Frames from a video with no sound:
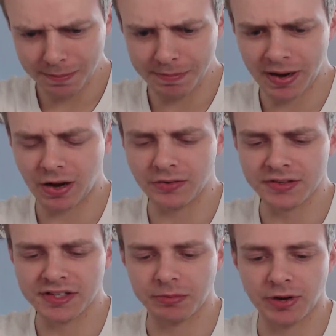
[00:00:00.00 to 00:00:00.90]
but on
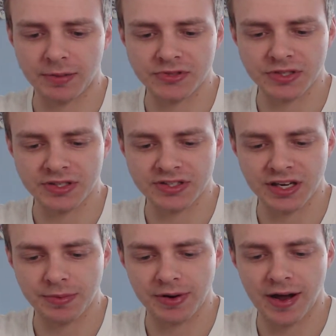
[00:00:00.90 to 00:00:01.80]
the subgrades you can
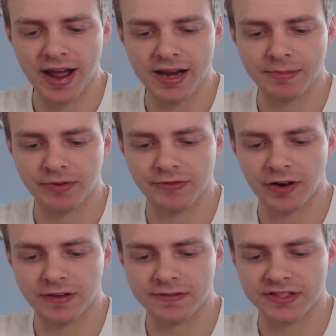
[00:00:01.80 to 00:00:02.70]
see we got an
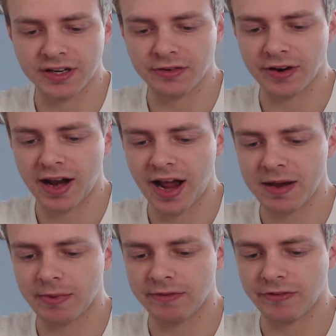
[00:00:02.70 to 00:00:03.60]
8.5 for centering,
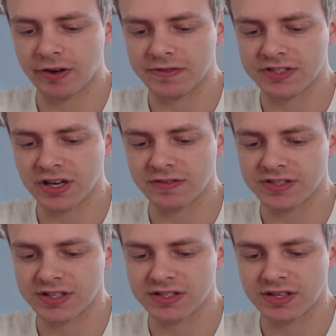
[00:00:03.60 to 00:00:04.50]
8.5 for
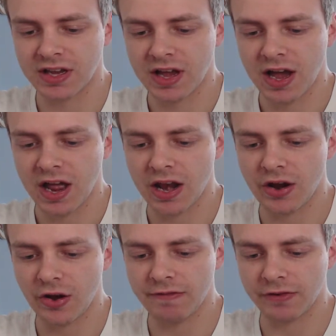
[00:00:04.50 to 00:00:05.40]
surfaces, a
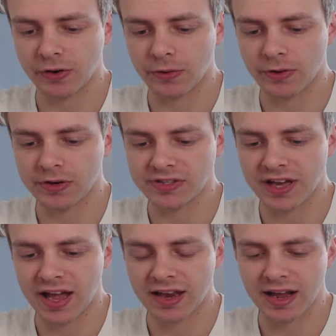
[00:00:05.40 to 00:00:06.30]
9 for
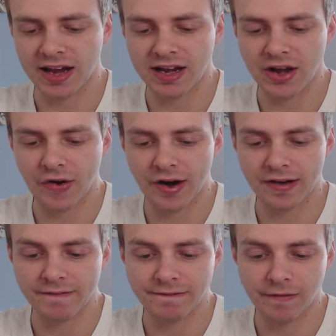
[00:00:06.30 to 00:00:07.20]
corners, and a
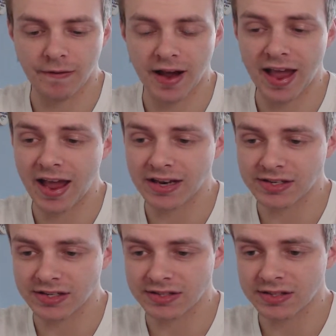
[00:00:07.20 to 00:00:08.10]
9 for
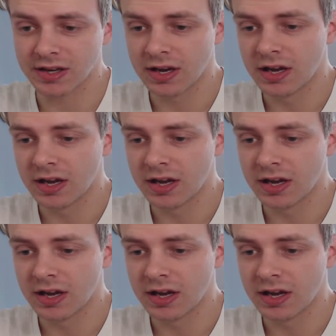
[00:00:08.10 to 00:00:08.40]
edges.